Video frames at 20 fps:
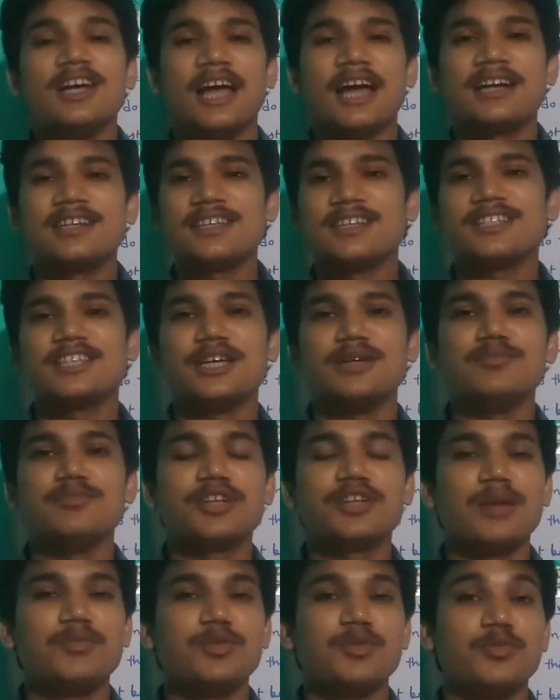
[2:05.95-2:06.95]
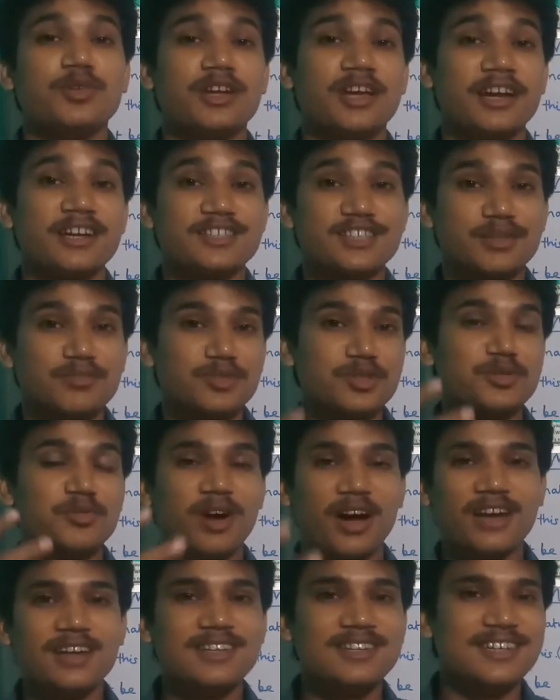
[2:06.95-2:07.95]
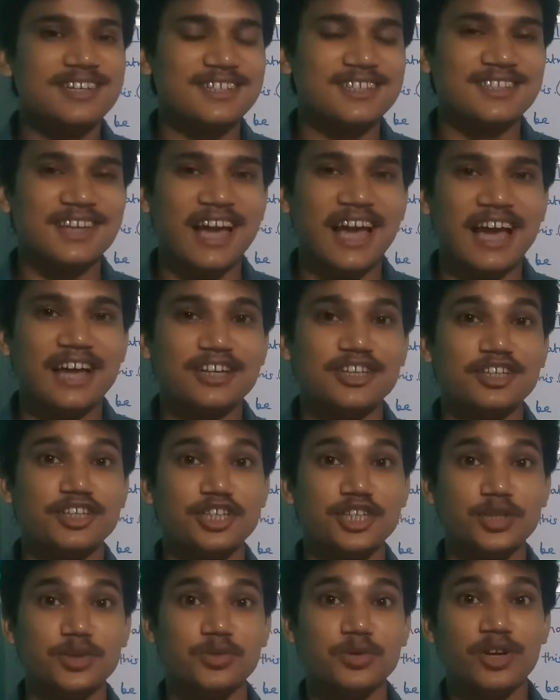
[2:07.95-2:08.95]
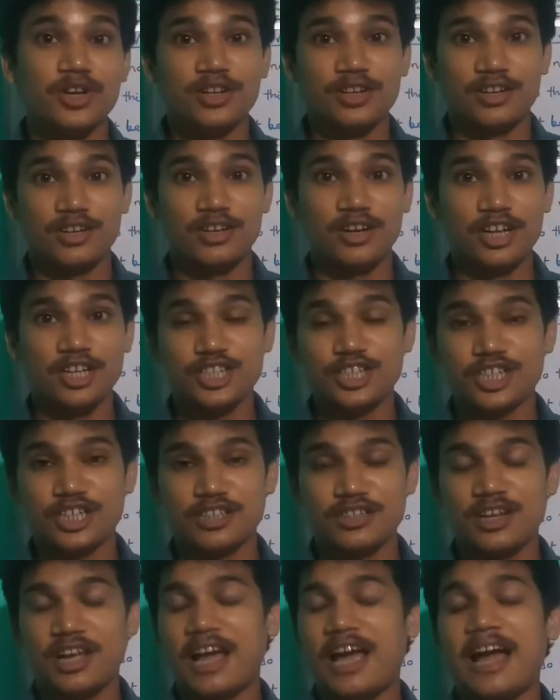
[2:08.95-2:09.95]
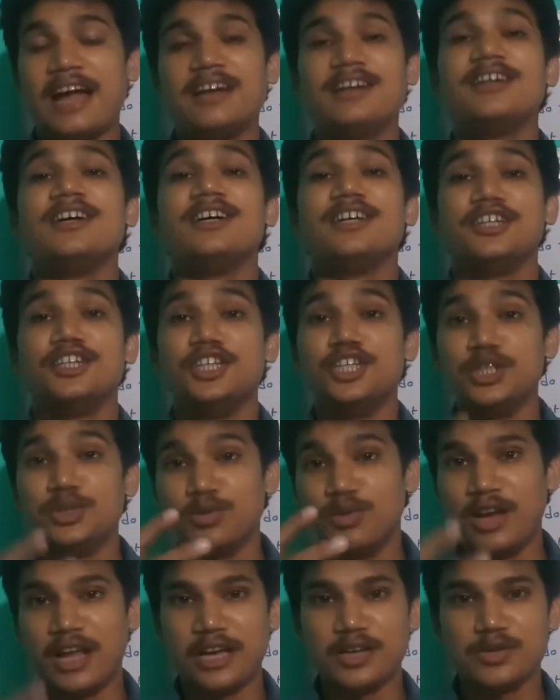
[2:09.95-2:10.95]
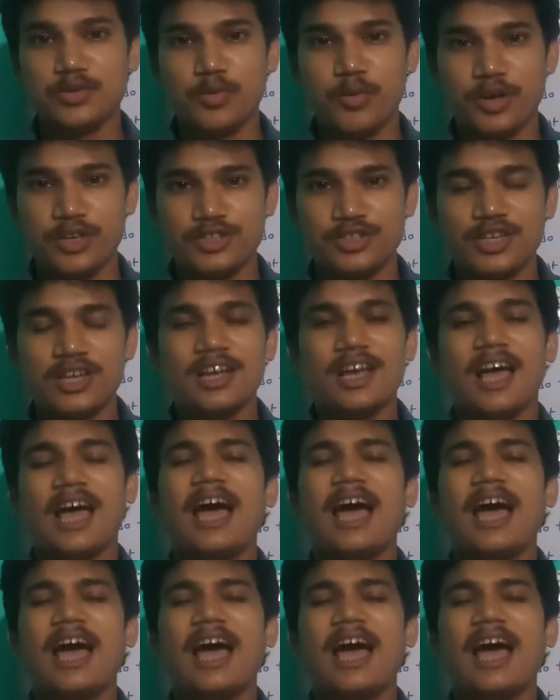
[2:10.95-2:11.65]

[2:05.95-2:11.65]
At the same time, you will get some new ideas and new lesson and new language.